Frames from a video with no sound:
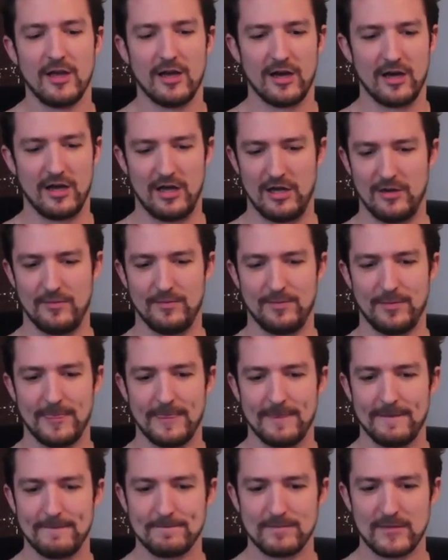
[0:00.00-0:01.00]
Um,
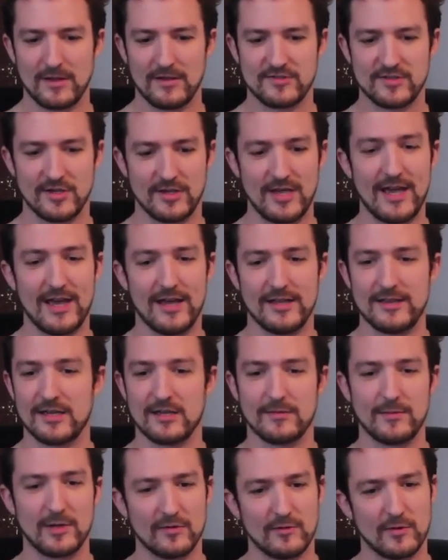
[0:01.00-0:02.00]
so yeah, and
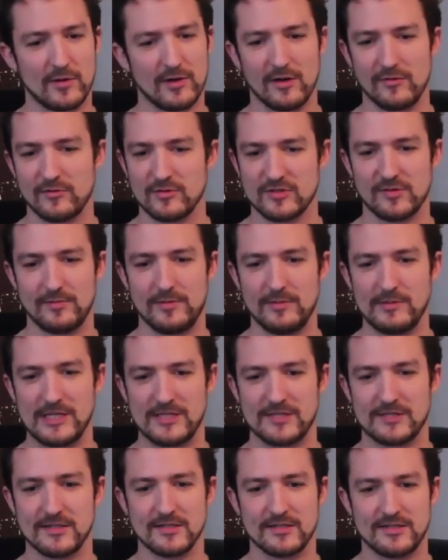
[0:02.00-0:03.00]
then I mean, I've also been
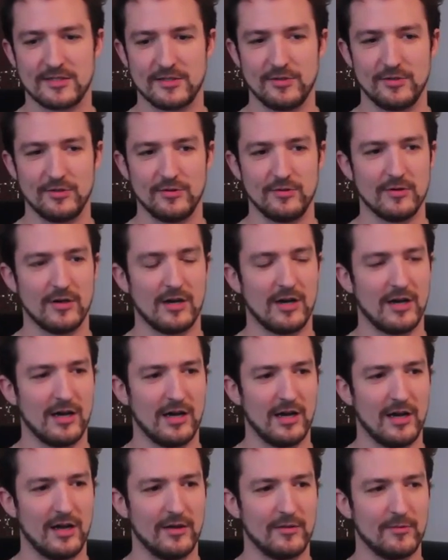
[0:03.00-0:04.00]
listening to
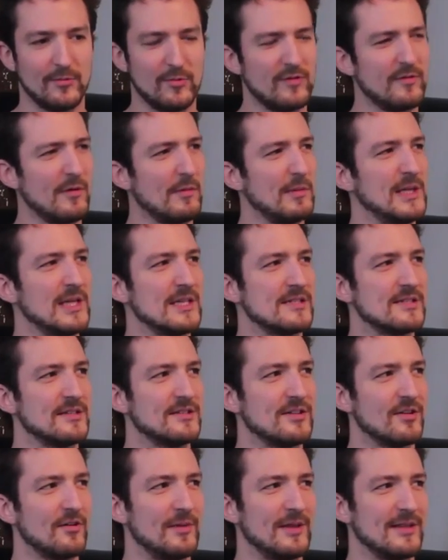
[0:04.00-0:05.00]
uh, what have I been
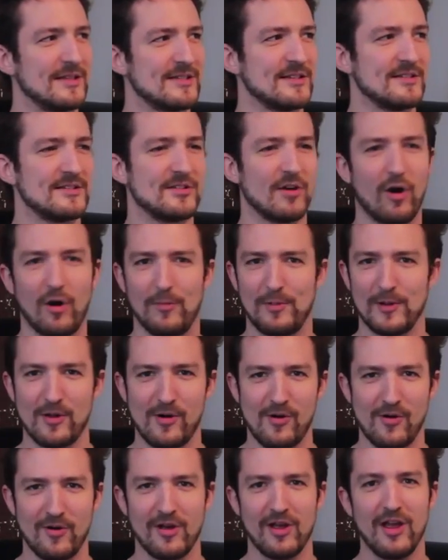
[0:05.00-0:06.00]
listening to? I've been listening to Hop
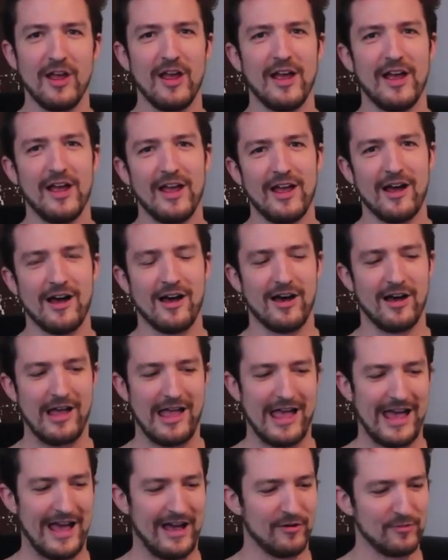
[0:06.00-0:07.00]
Along,
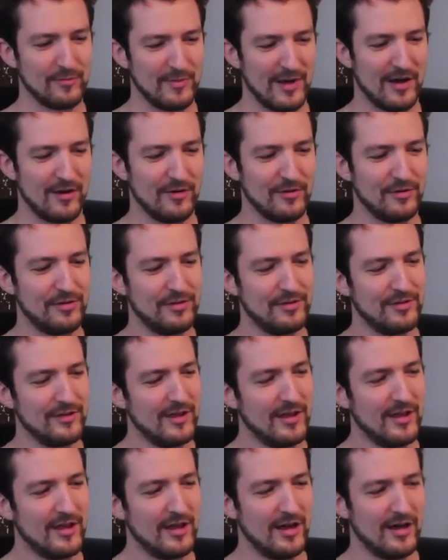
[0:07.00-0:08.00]
uh,
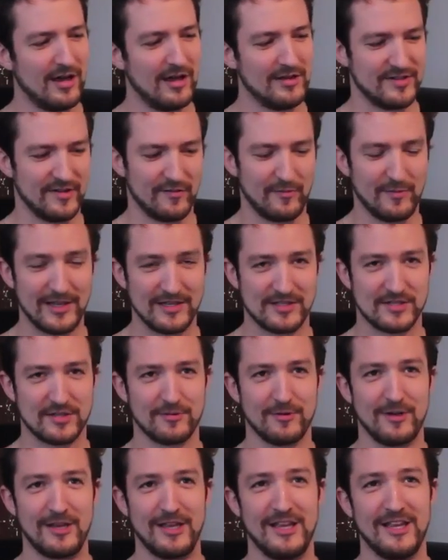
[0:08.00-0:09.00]
Houndmouth, uh, Devil Makes
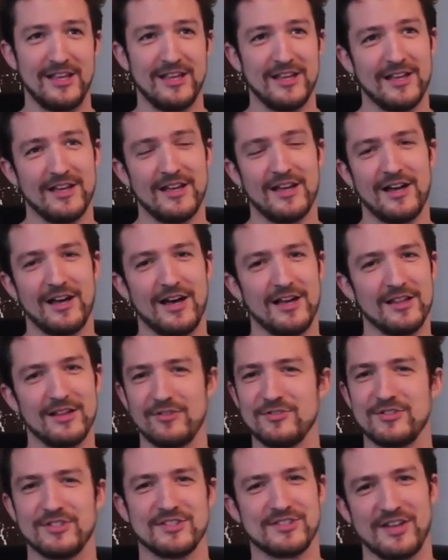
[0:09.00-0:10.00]
Three, uh,
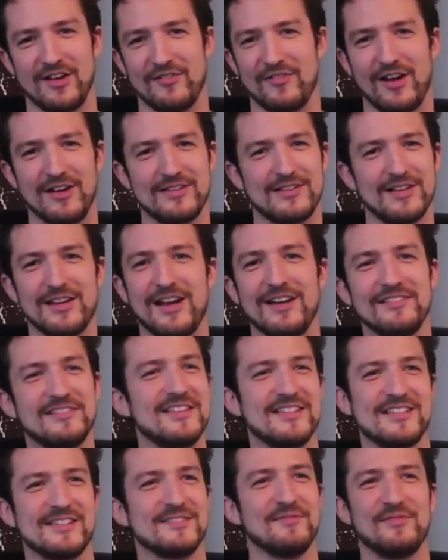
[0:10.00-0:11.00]
loads of stuff. I I,
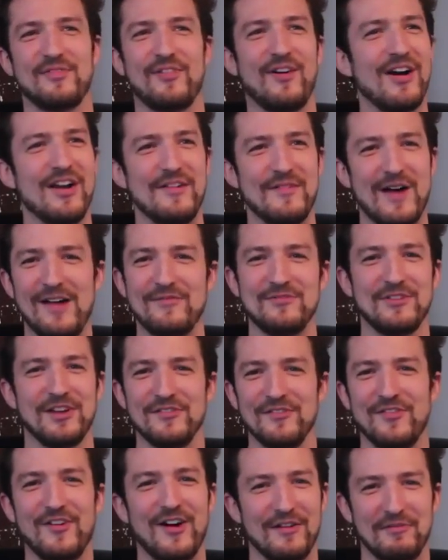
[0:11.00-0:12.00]
this isn't five. I haven't
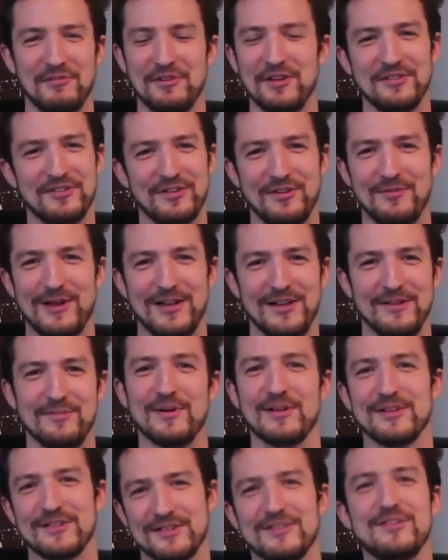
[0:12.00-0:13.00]
done five. I've done too many,
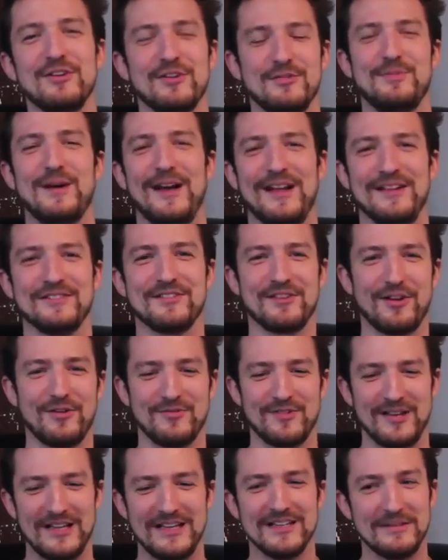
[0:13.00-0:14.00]
but good bands,
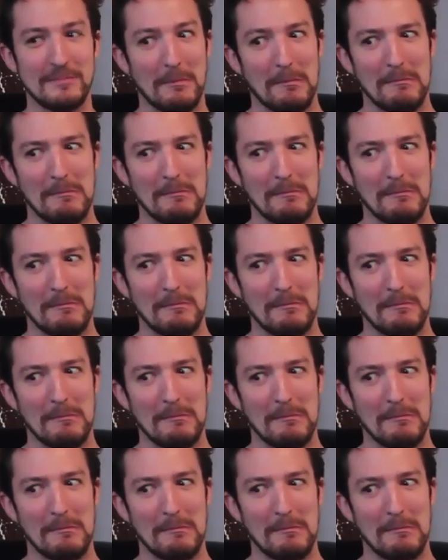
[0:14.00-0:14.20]
hopefully.